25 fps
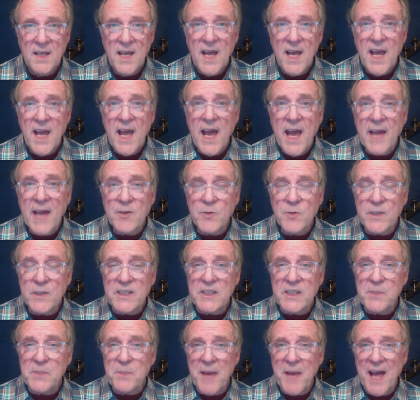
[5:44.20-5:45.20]
And
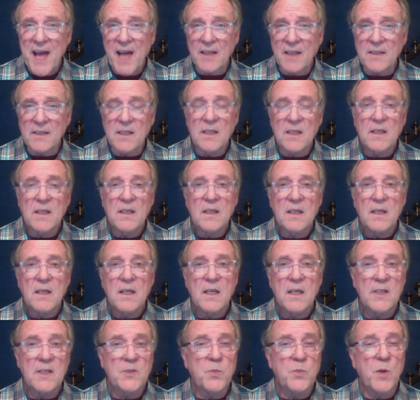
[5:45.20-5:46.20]
respect
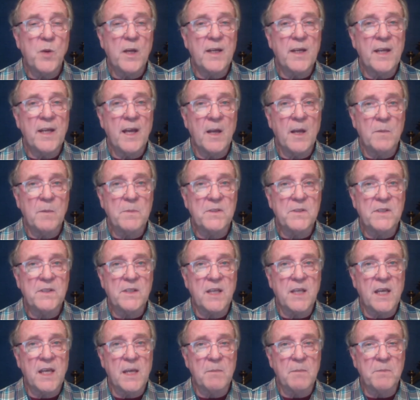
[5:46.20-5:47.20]
is what helps
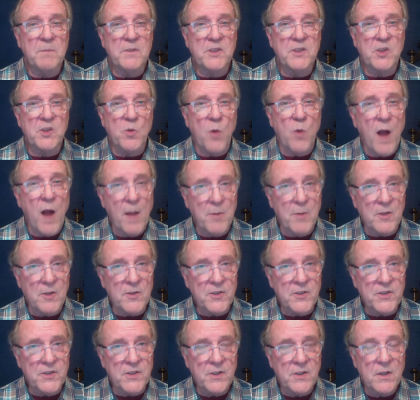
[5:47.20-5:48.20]
keep
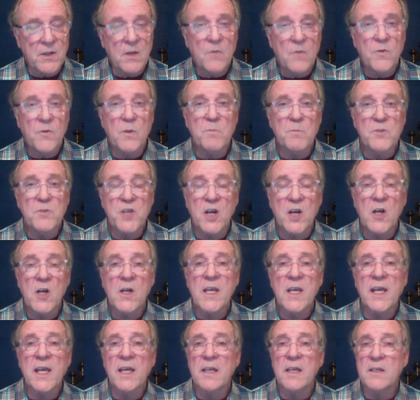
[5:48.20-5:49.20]
squabbles from
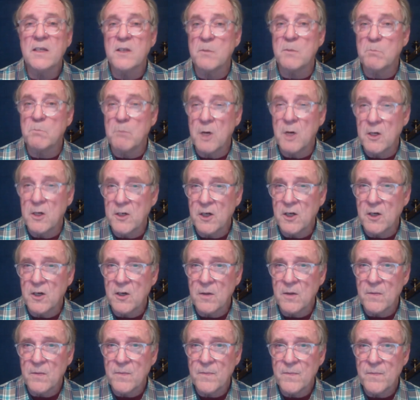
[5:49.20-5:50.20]
turning into murder.
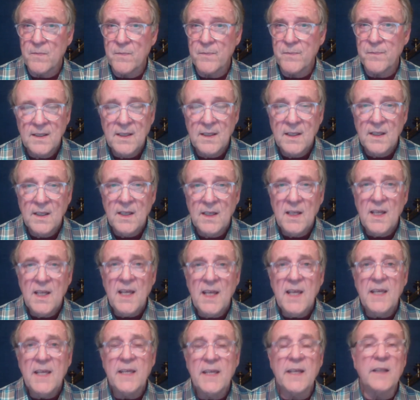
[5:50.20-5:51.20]

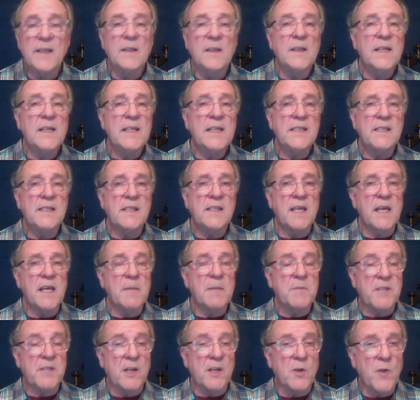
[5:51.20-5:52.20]
It at least
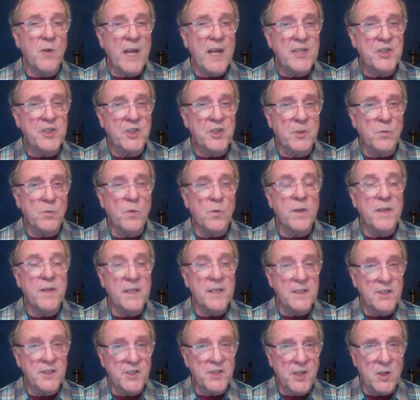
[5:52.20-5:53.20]
keeps aggression
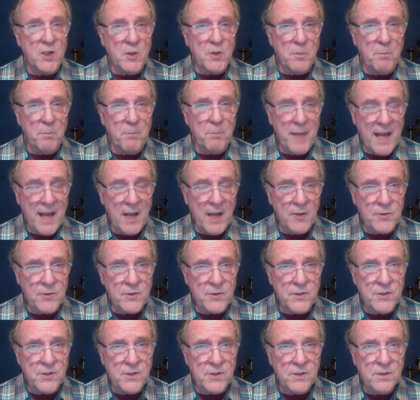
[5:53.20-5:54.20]
within certain bounds.